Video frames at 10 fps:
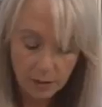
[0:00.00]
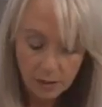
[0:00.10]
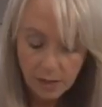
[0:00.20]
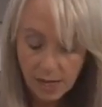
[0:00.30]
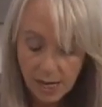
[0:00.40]

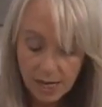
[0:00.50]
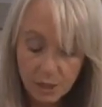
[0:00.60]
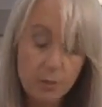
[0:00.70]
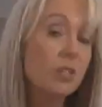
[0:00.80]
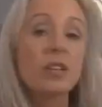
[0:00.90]
And using
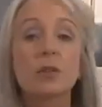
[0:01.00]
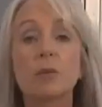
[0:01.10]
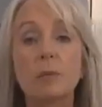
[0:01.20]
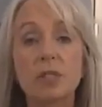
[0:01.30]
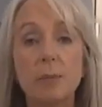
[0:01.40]
the rubber
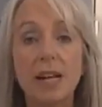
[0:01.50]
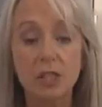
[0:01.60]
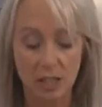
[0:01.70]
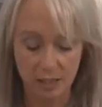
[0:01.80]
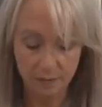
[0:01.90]
spatula,
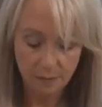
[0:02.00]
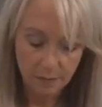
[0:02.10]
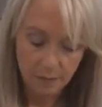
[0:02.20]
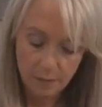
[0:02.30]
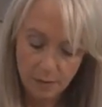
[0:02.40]

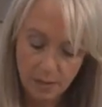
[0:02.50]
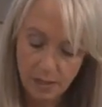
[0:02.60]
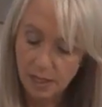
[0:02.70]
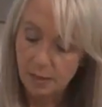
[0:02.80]
I'm just